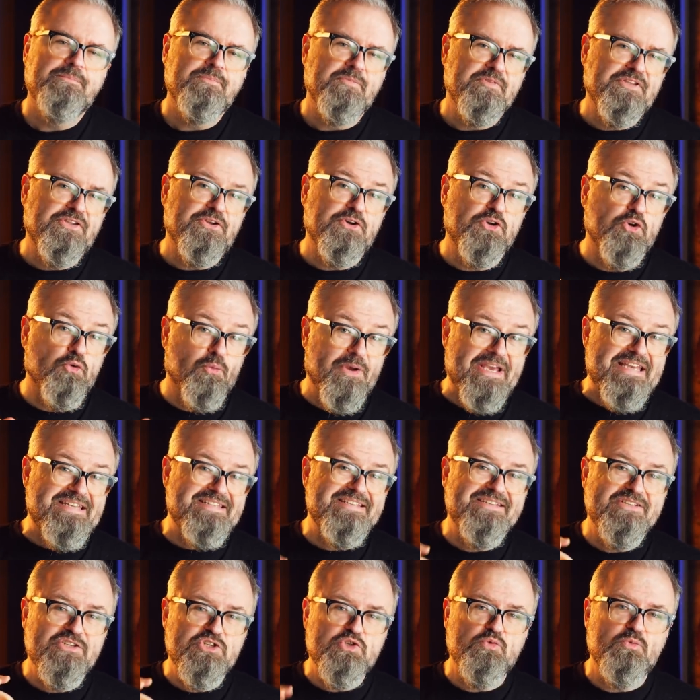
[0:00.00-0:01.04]
Another
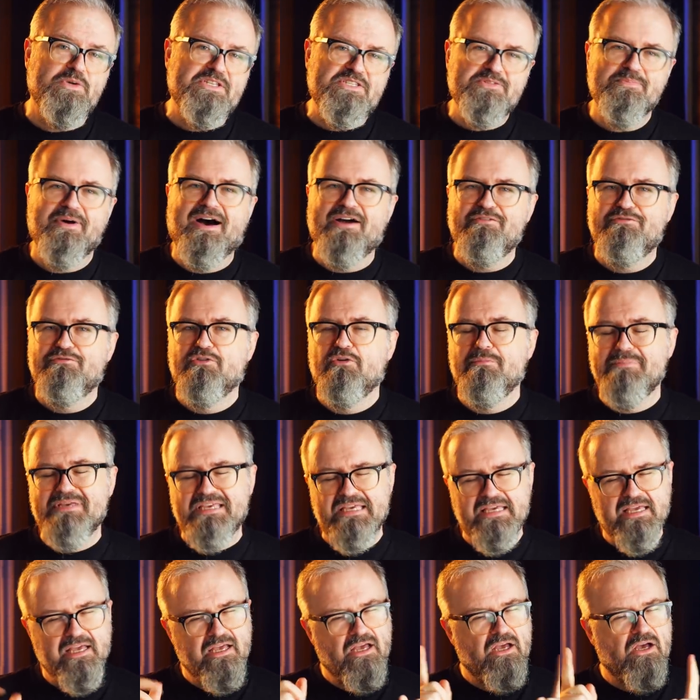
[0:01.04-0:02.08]
great sweet spot for
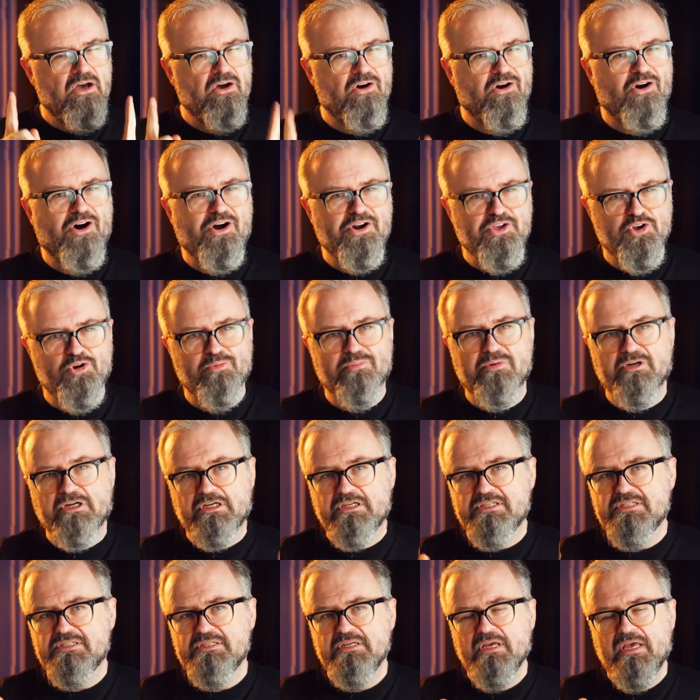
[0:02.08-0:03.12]
me
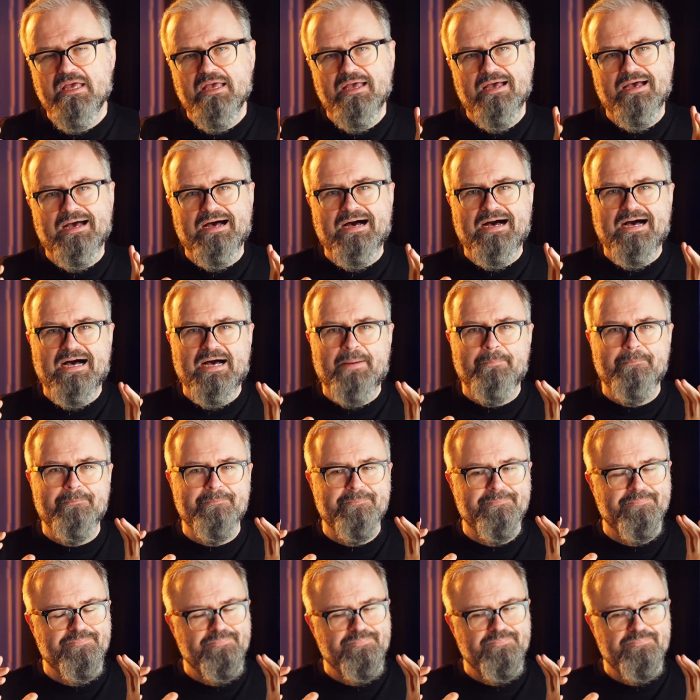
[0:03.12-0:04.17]
audiobooks.
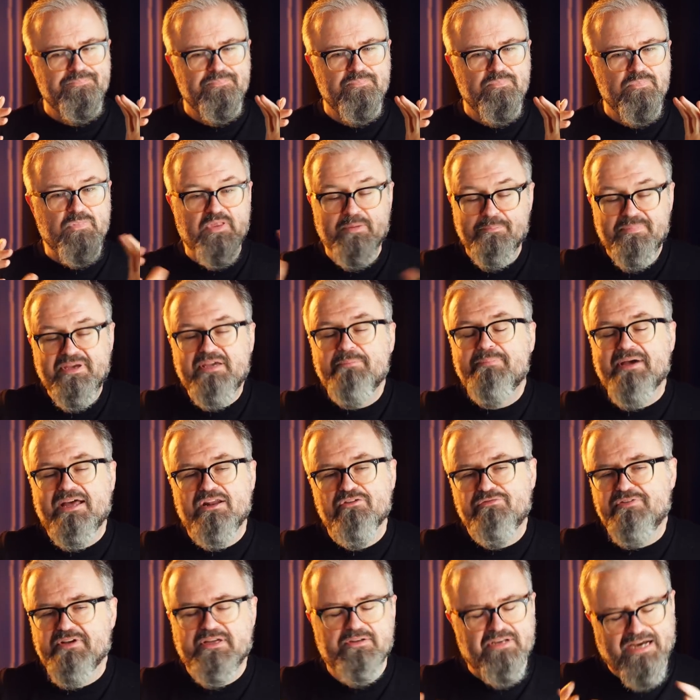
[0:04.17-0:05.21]
Um, the big
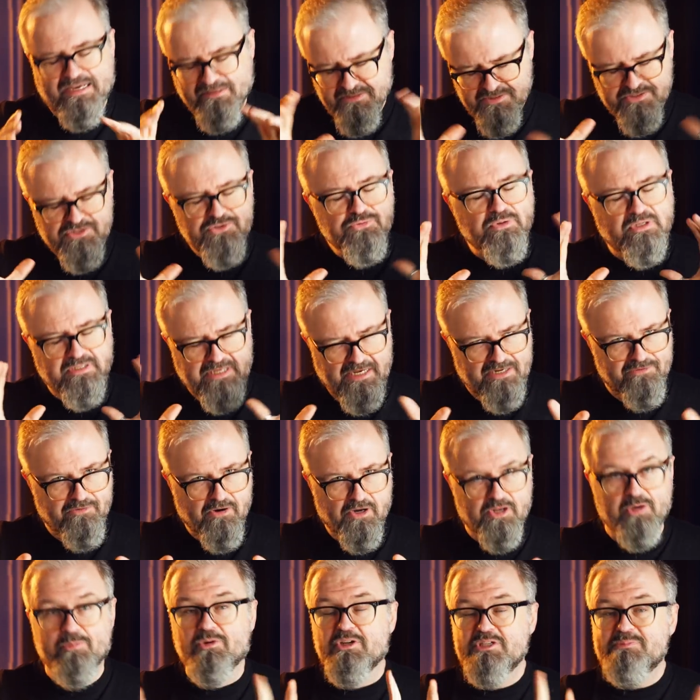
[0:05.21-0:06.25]
benefit, I listen to a lot of
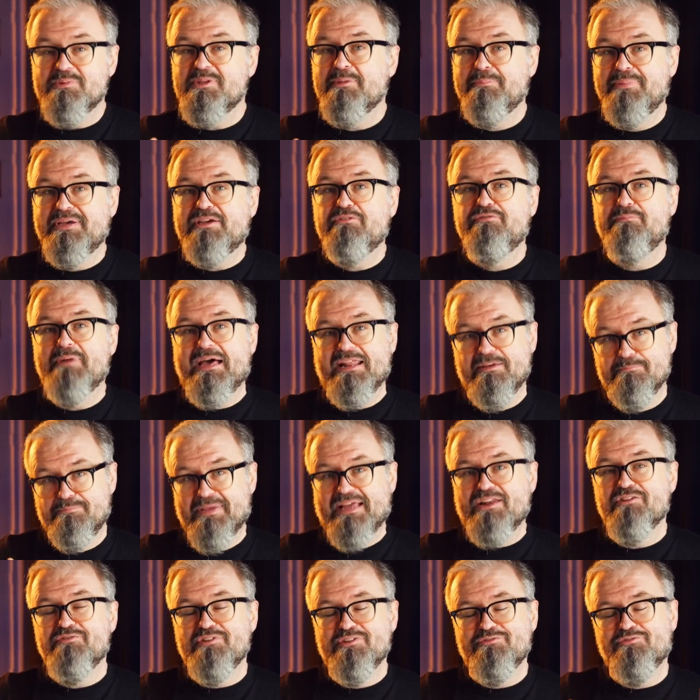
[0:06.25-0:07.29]
audiobooks, but the big
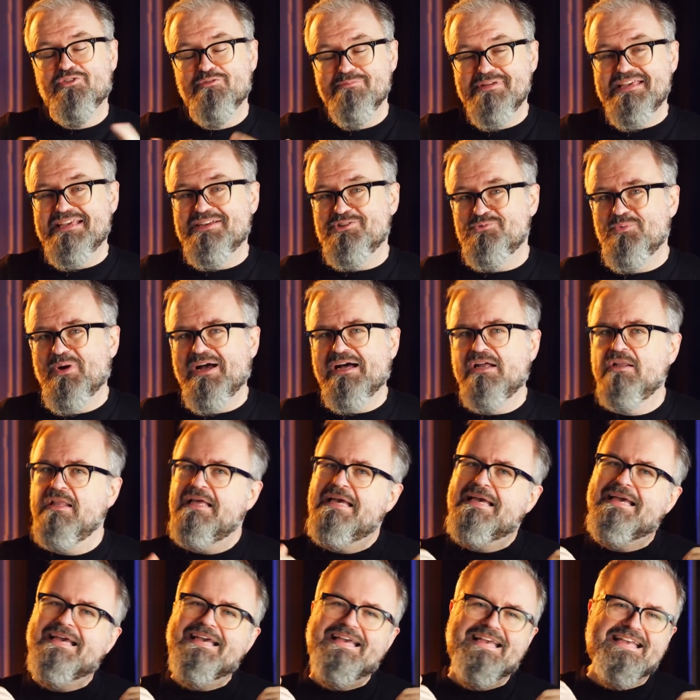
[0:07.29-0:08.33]
benefit for me as well
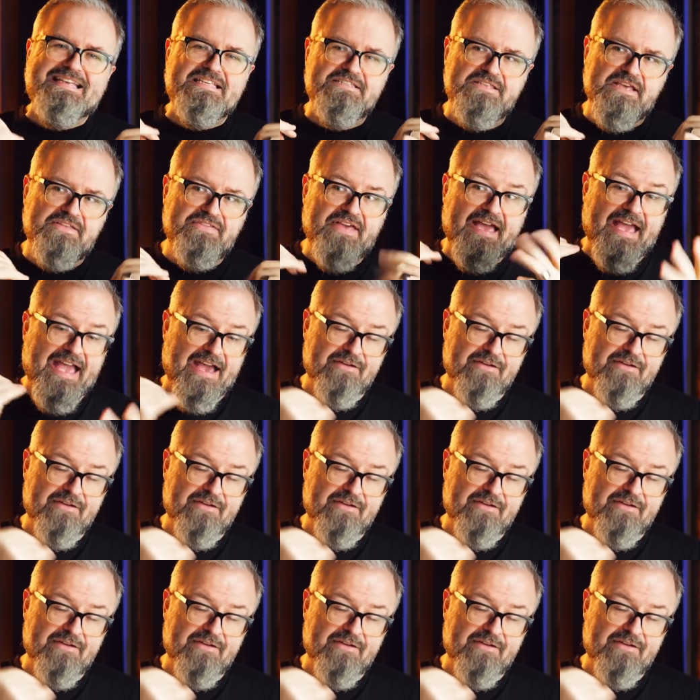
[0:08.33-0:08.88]
is that they